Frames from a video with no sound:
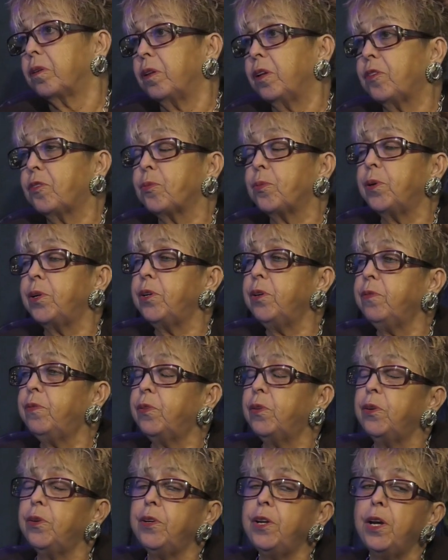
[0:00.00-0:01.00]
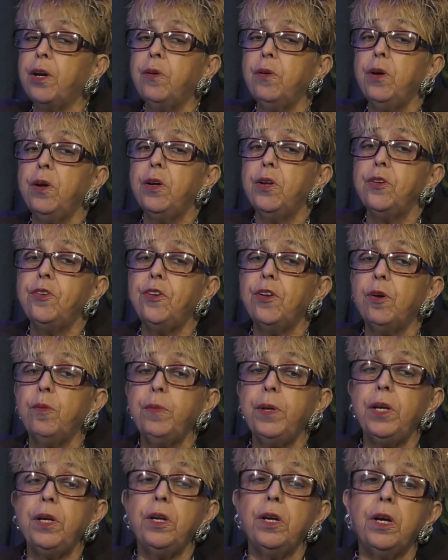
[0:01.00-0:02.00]
That's wonderful. Now, tell
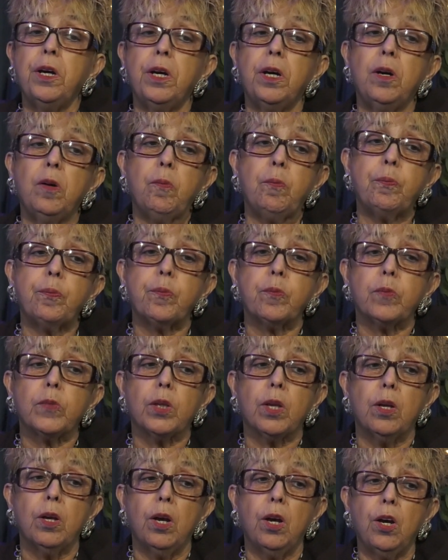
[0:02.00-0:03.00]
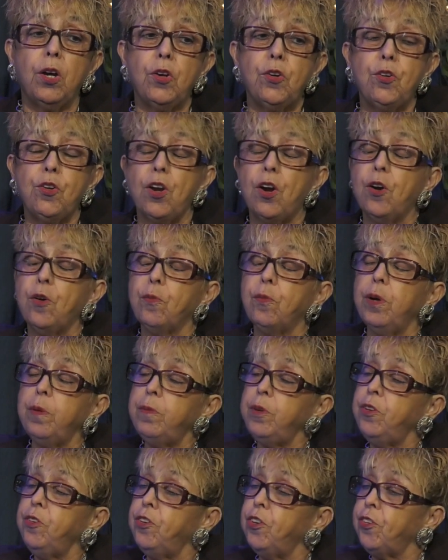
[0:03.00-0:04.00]
me, are
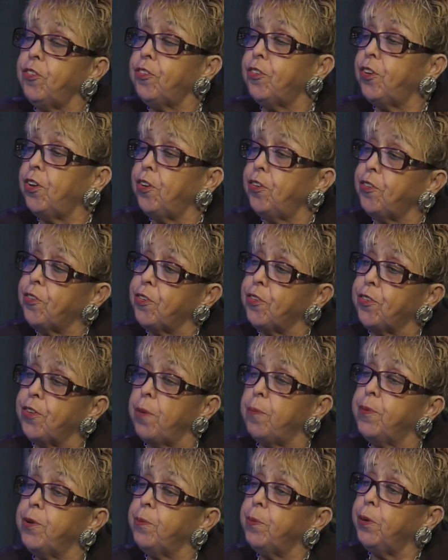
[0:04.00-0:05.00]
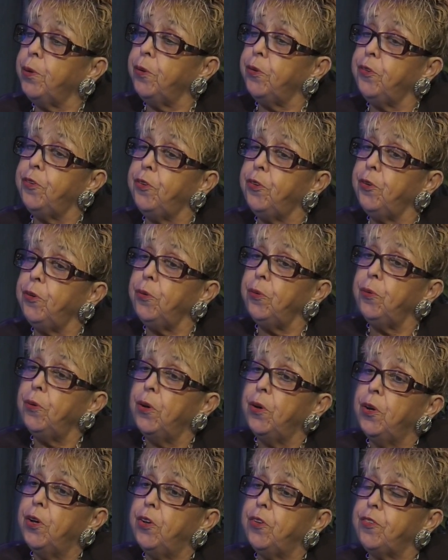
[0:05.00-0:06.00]
women just as susceptible to
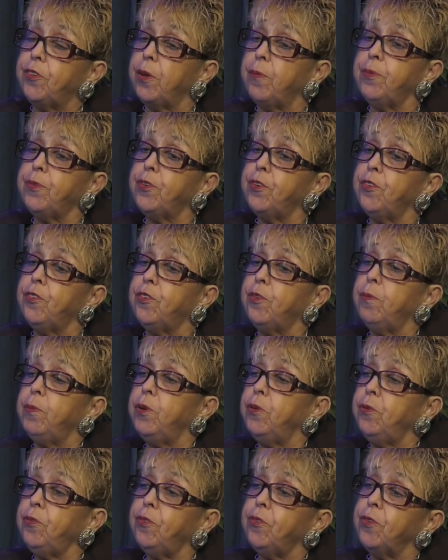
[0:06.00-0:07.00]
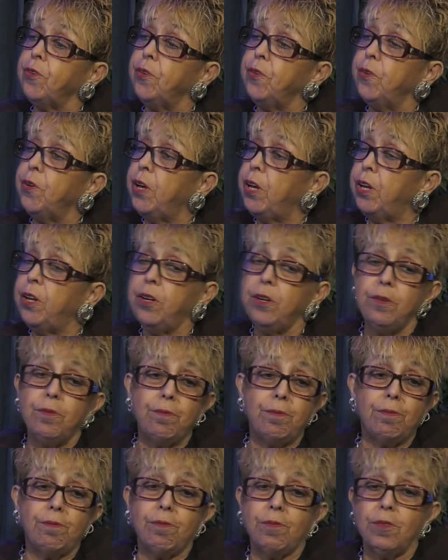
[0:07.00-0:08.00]
substance abuse and